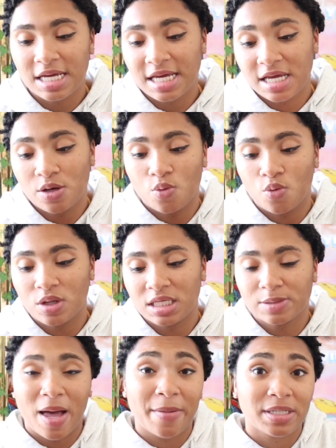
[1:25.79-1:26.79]
and when
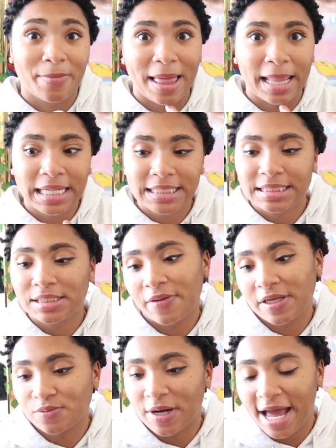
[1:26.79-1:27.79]
this popped up I liked it, so
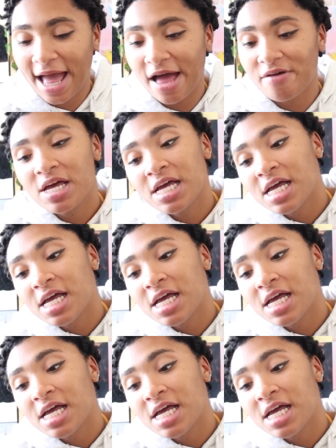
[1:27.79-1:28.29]
that's what I have.